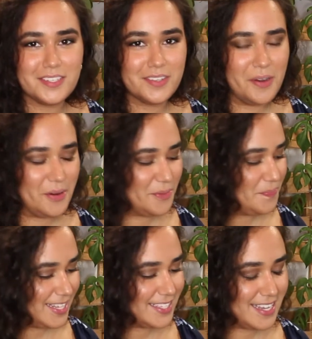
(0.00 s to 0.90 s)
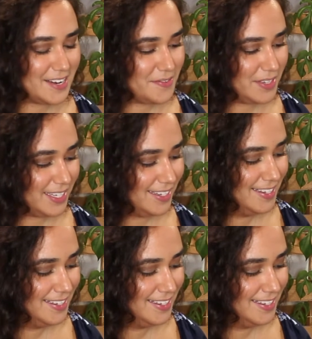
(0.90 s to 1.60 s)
So that's kind of funny.